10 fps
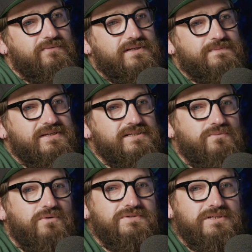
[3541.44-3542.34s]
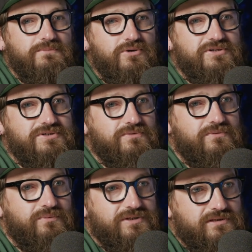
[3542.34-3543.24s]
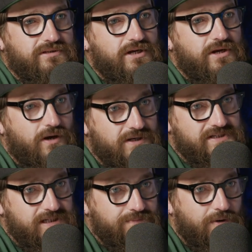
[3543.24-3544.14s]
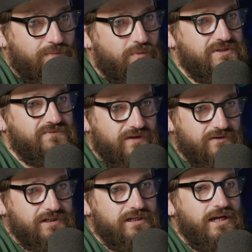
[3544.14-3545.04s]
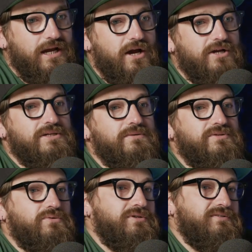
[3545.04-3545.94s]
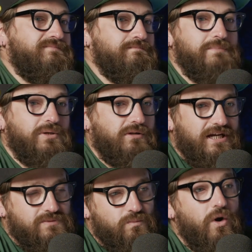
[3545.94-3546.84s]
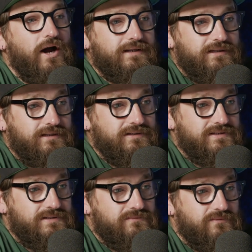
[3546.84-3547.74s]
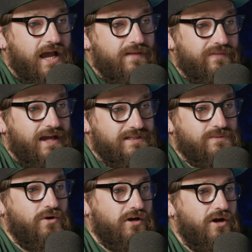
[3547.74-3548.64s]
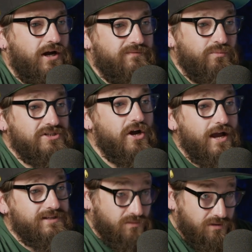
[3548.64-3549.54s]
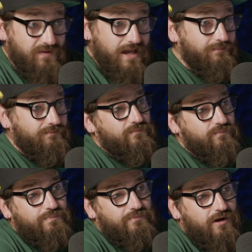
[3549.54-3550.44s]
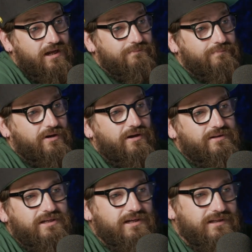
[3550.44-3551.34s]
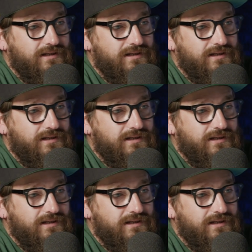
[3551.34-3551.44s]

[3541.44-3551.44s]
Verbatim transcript: especially what was commercial with Aussie hip hop was very sort of middle class white kids, Look, and that's what kind of which I sort of am, right? But I, I yeah,